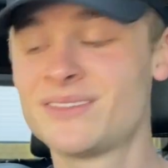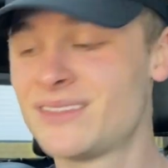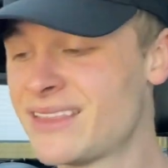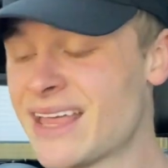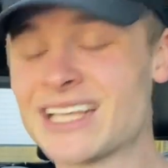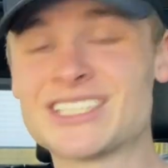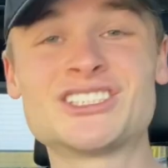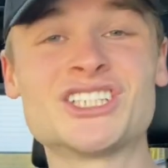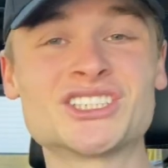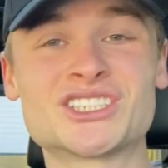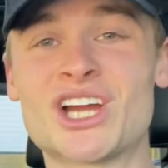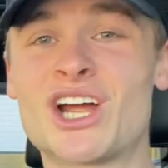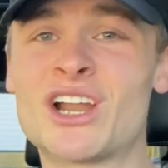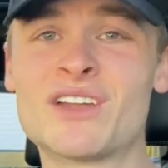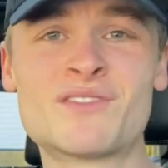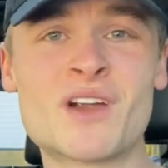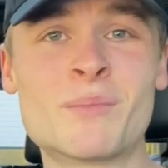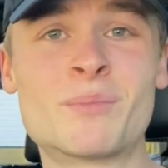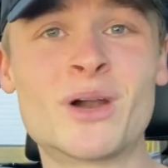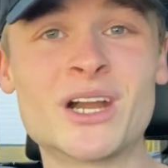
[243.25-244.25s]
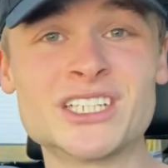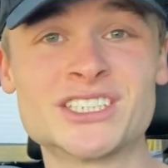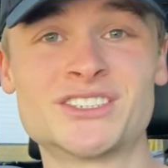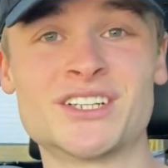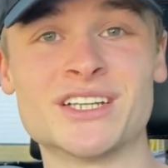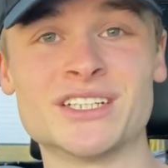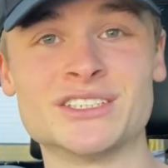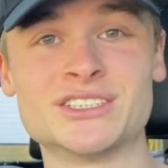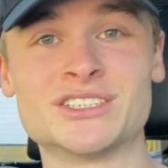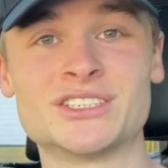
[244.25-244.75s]
that's just out of our price
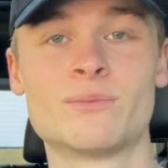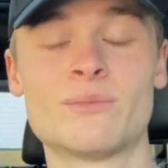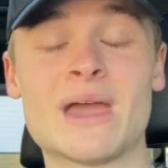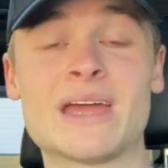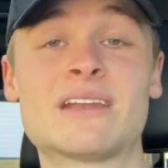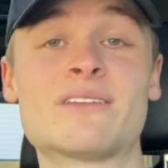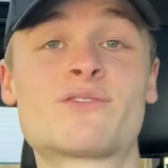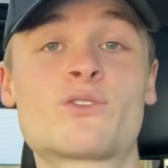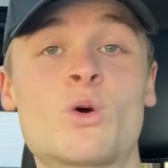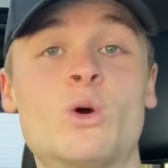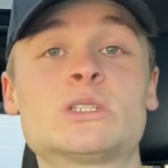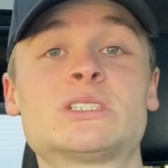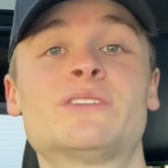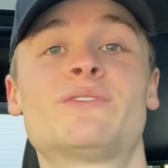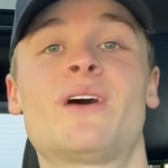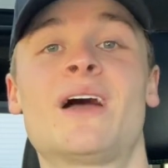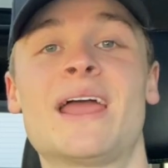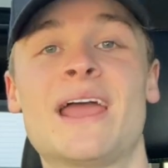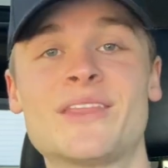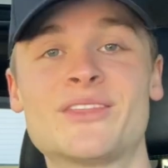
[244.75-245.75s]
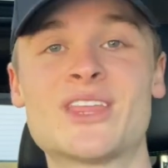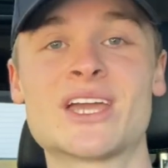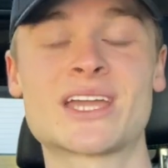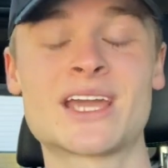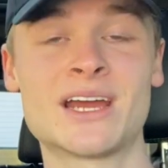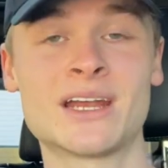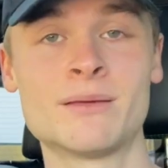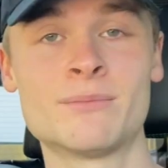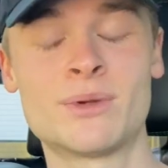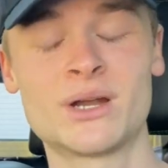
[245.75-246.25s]
range. And of course, if I had that
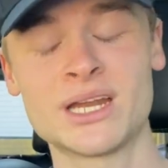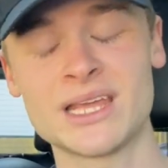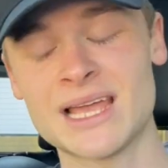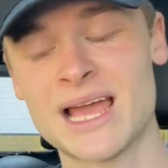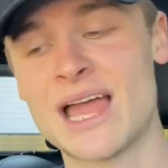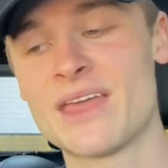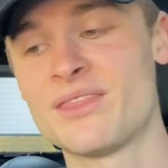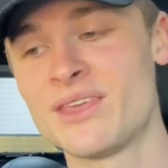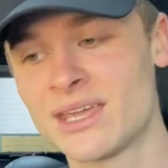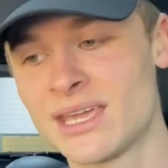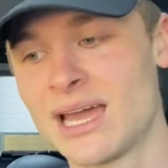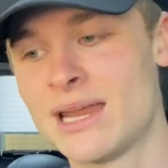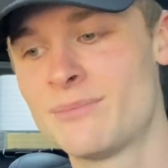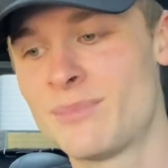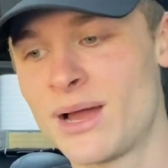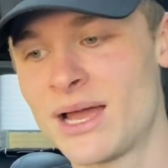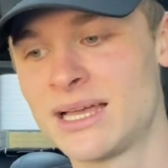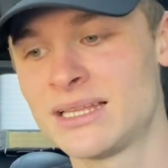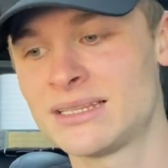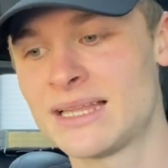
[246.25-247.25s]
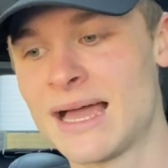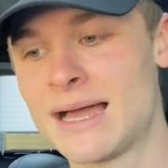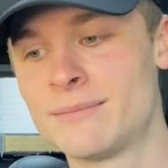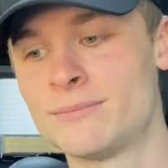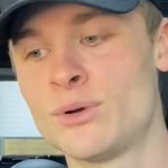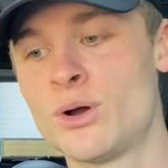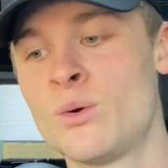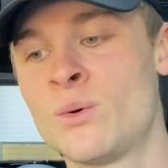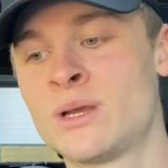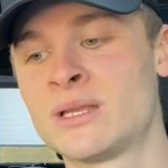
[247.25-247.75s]
kind of money, I think I'd buy a
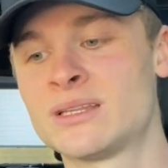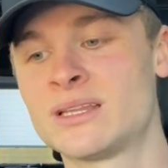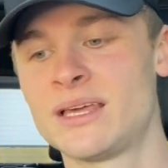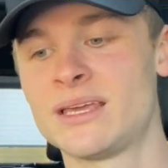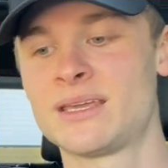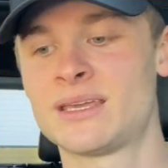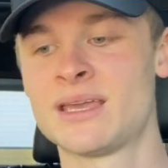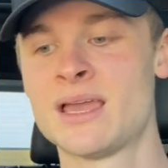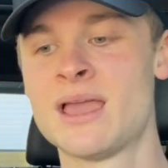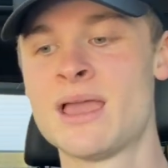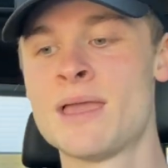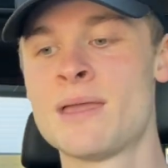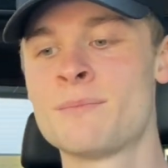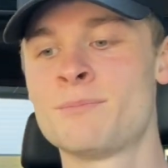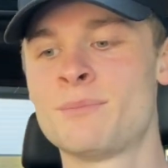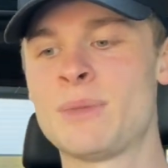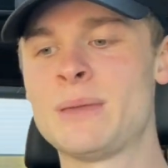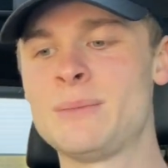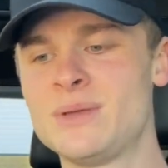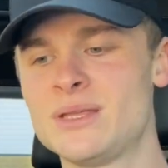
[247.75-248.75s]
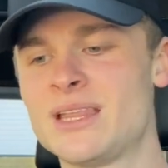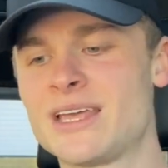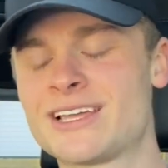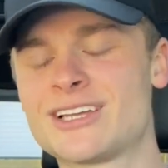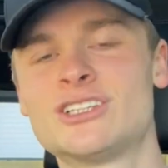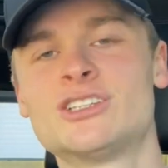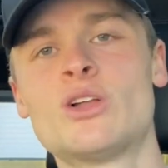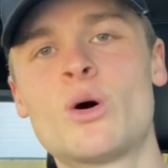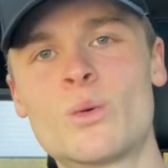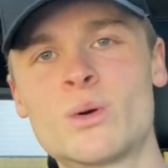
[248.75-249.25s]
Lambo and maybe
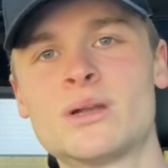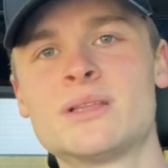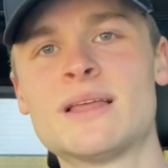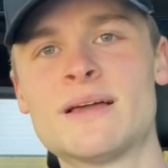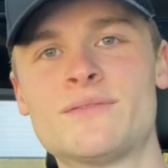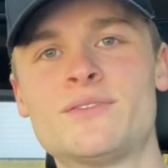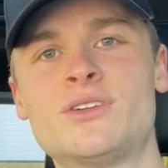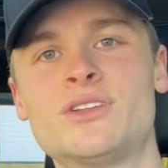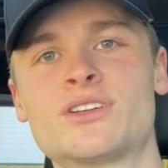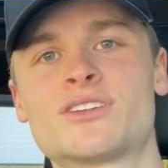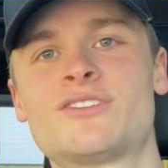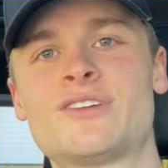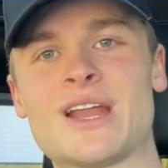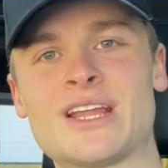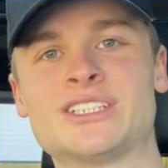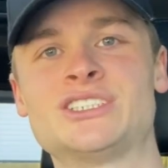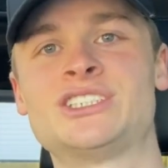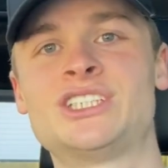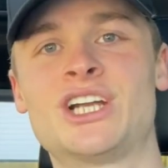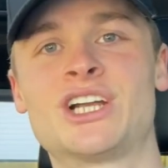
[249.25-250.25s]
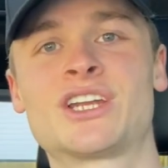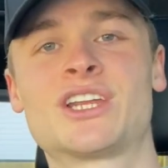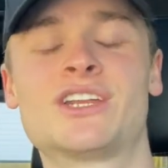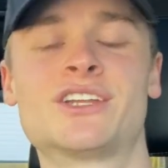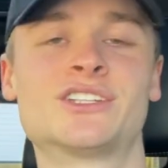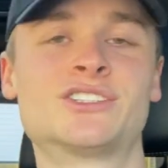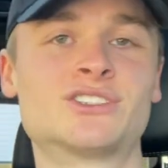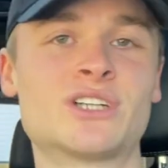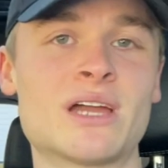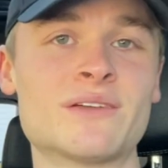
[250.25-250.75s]
a lower level Grand Cherokee
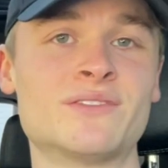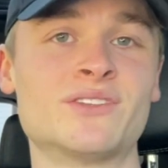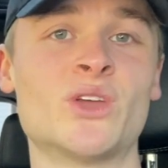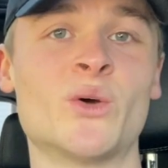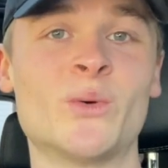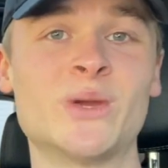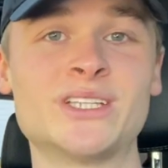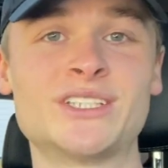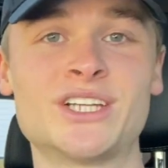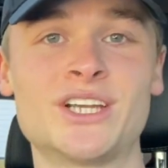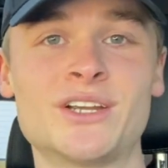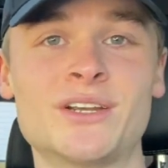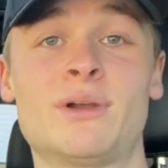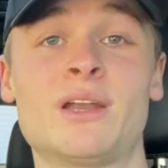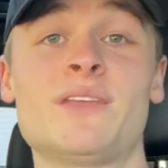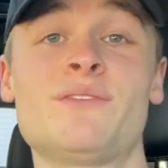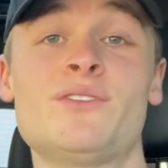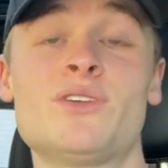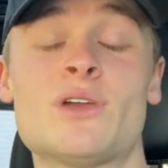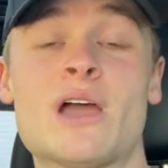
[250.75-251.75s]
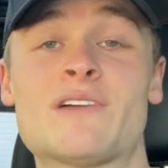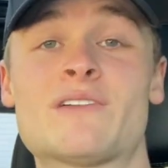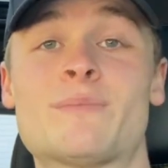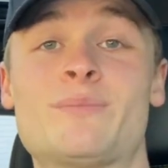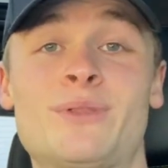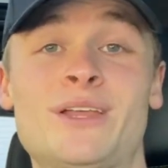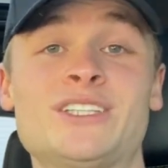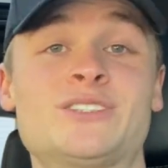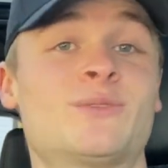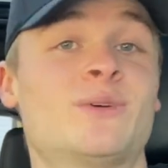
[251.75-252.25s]
to drive in the winter. But if you have a
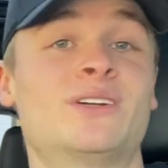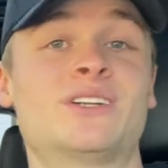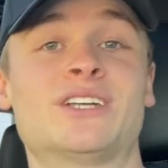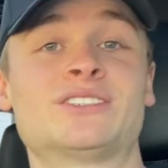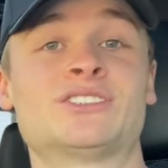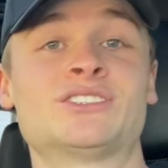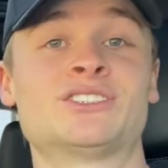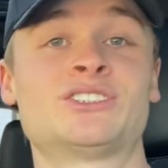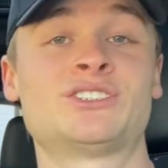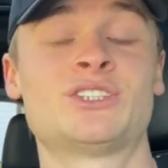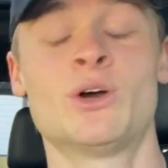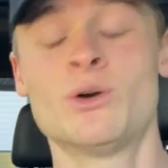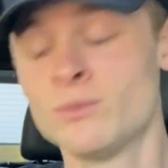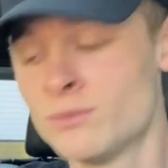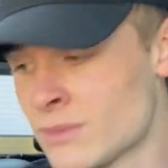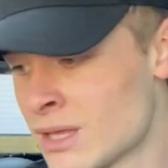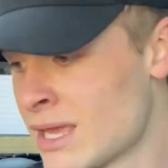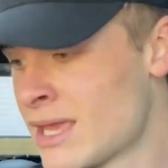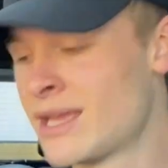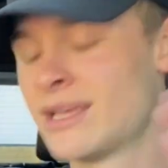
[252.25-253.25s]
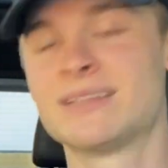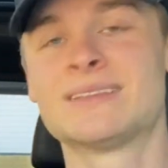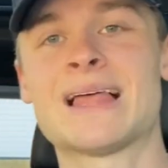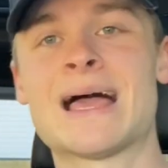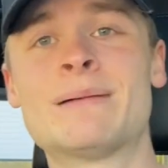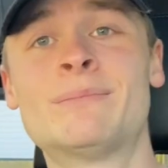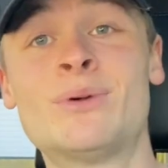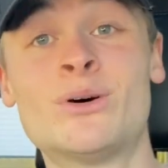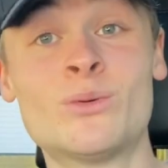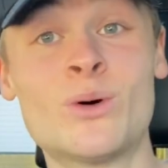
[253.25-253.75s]
place where it doesn't snow,
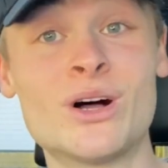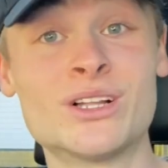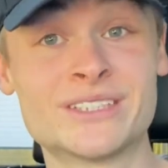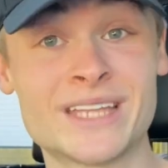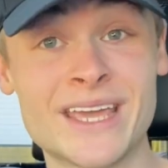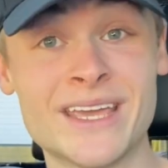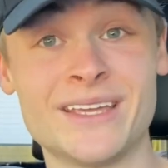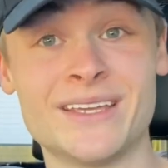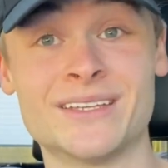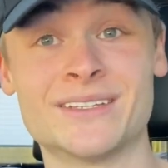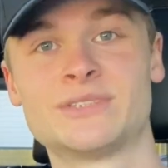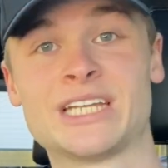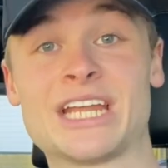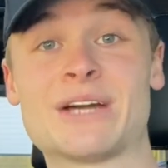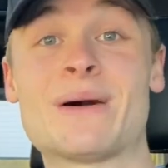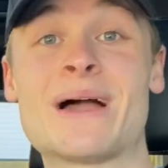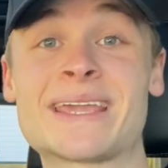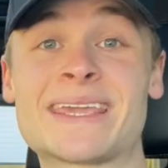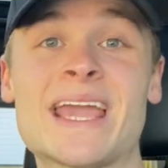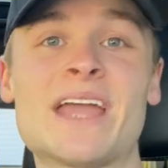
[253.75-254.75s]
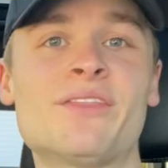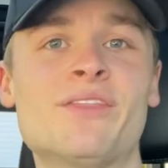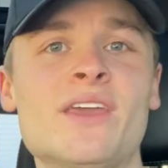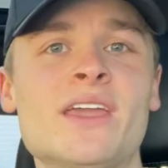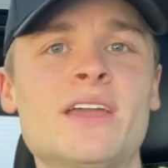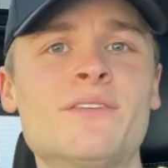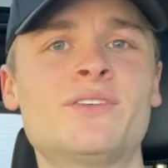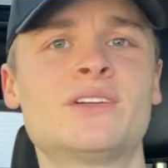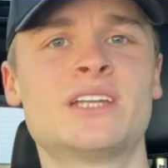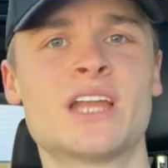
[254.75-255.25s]
Lambo all day. Now, I can't
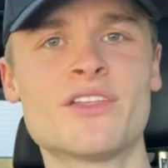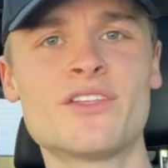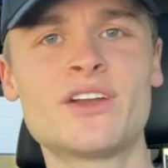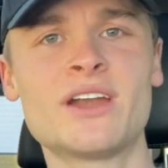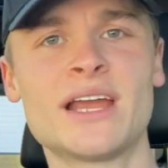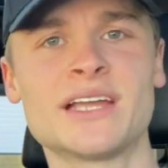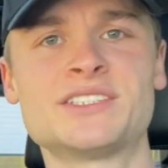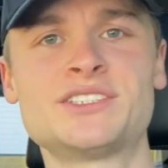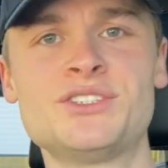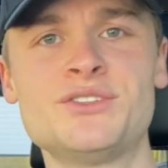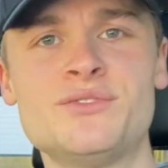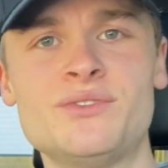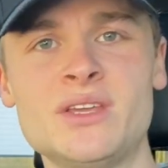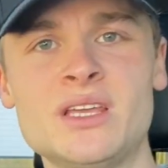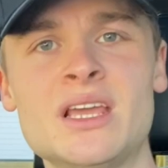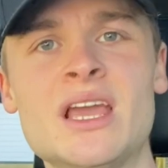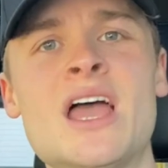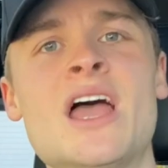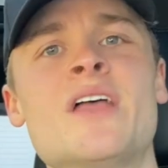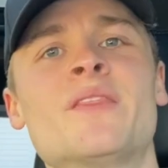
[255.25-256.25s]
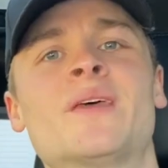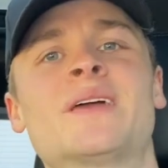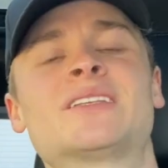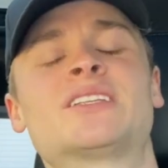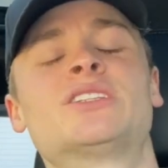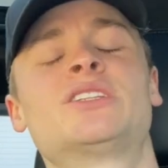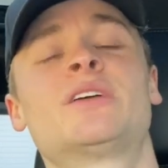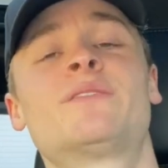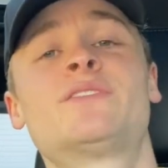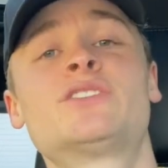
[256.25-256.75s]
think of another SUV that
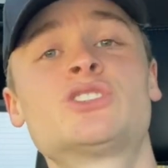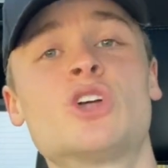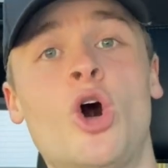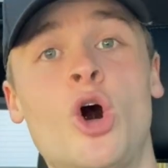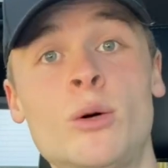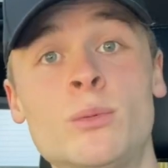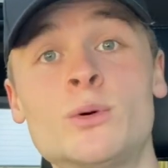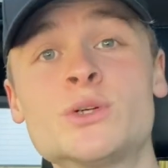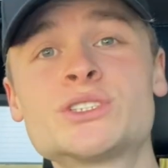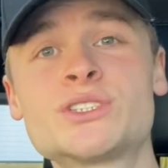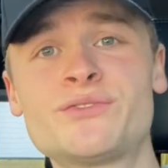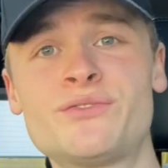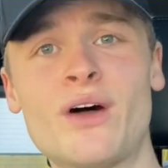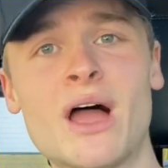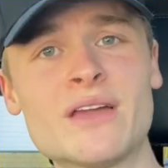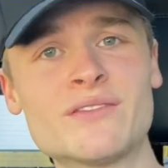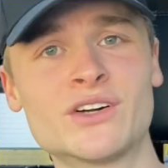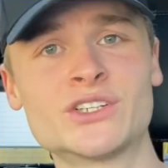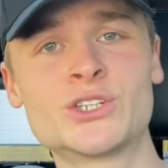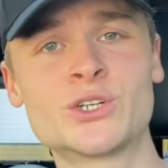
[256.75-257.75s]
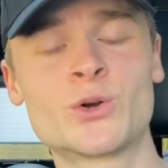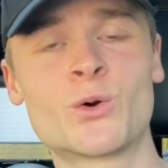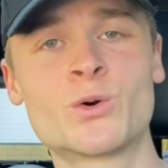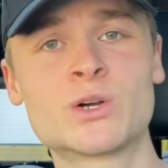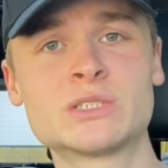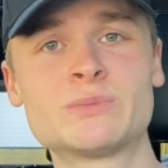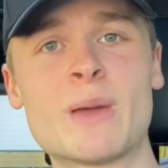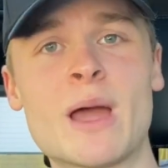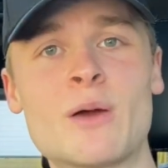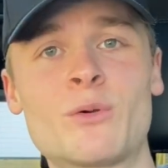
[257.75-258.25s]
delivers almost 500
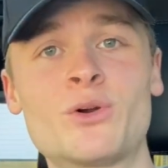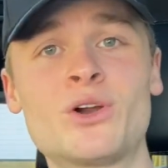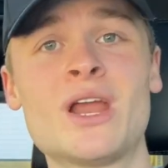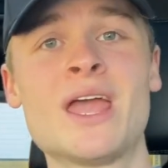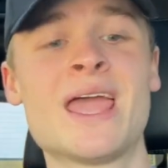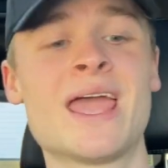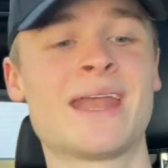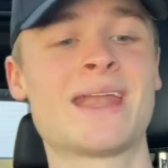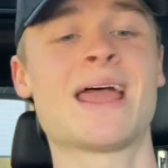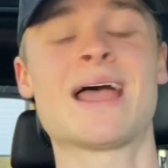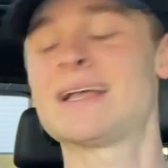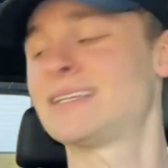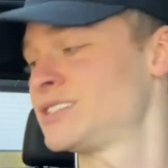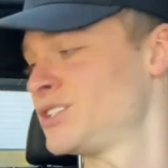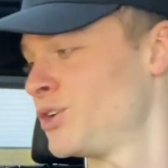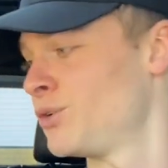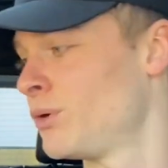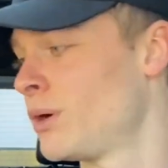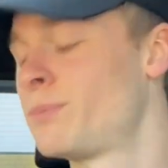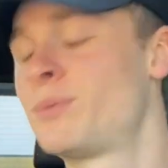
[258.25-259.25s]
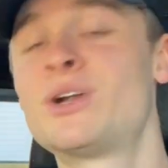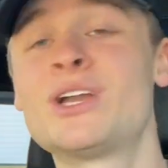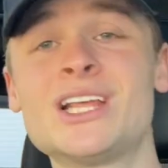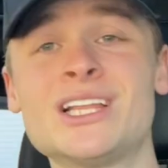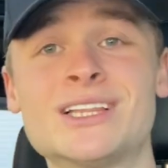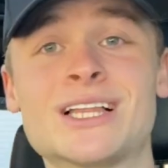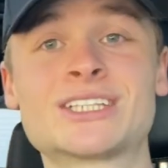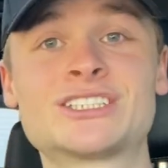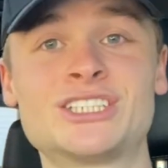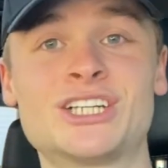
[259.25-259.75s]
horsepower and has, you know, a pretty
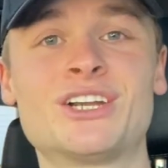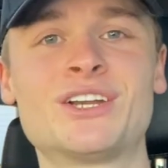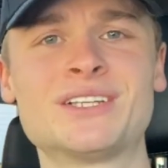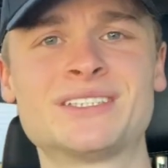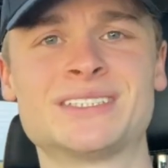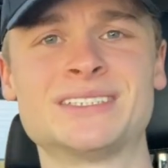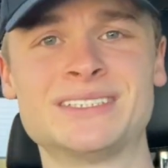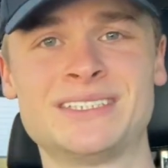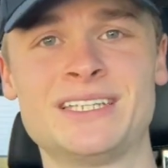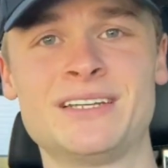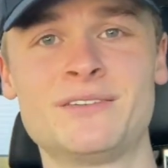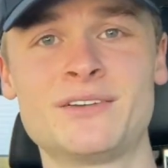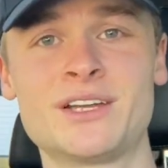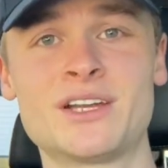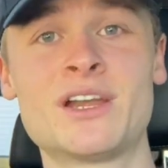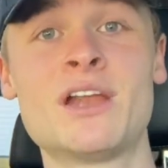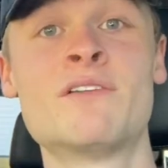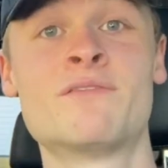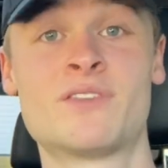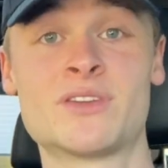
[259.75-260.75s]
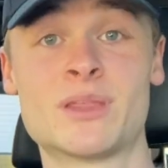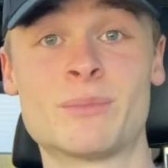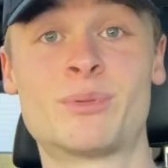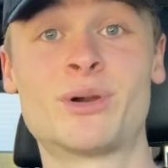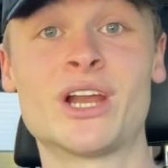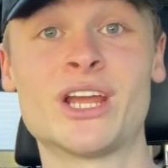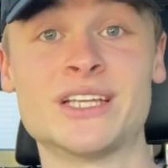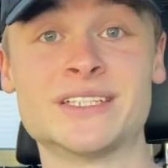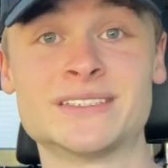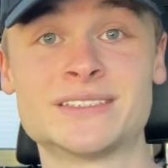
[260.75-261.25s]
luxurious interior for the
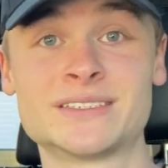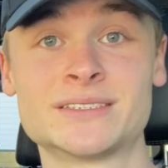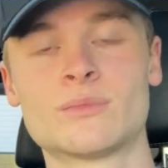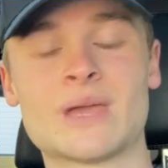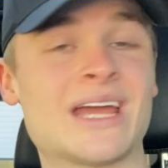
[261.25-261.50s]
price.